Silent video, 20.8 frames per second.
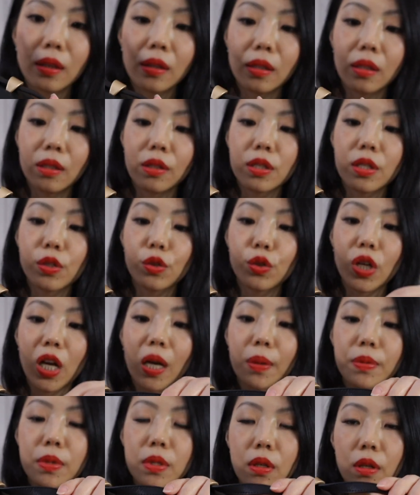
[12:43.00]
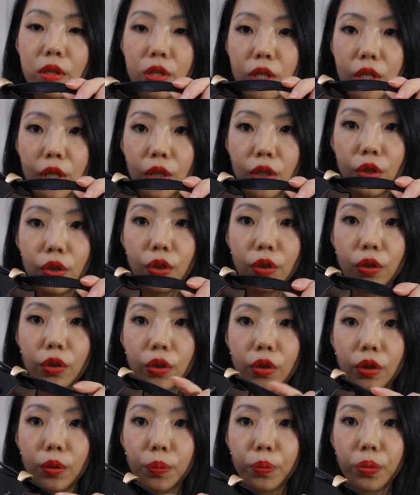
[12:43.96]
the straps are
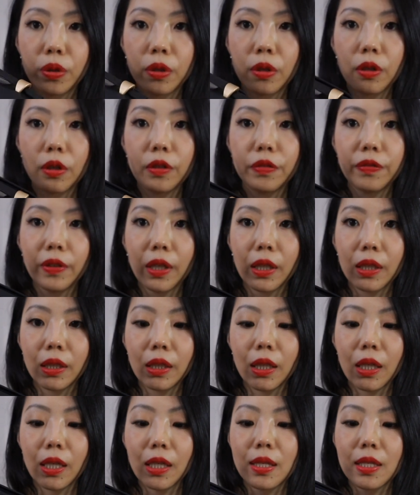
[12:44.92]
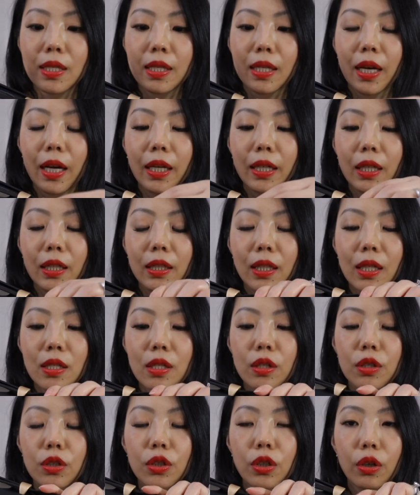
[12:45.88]
secured perfectly inside it
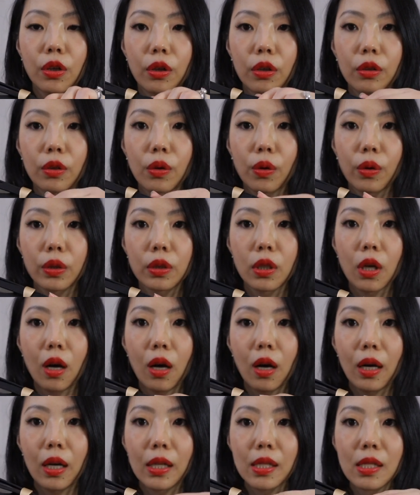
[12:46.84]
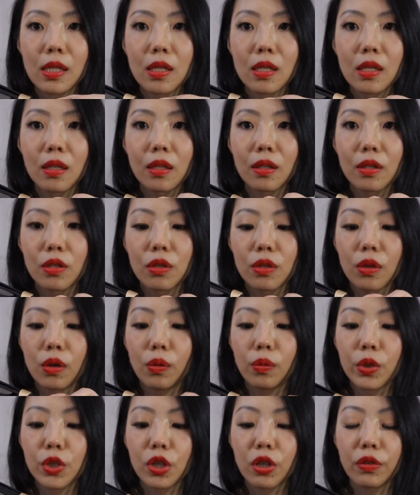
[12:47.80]
doesn't turn or toss so
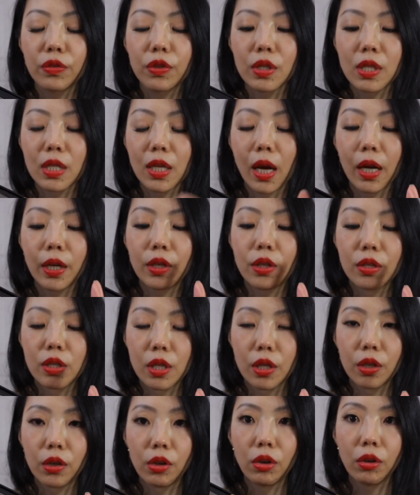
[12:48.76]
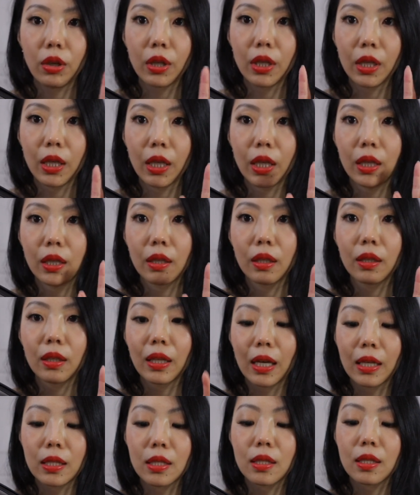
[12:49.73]
whichever side you secure it in
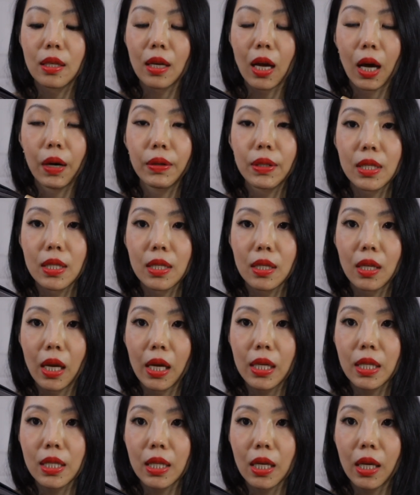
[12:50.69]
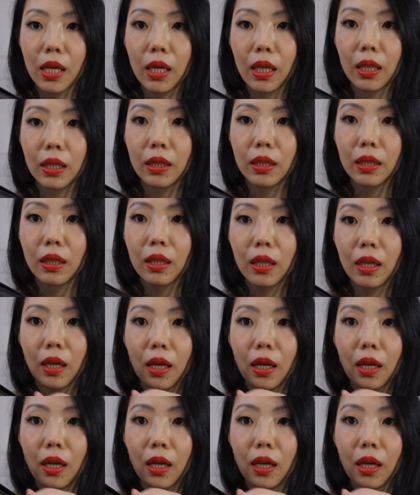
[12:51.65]
that's how it stays in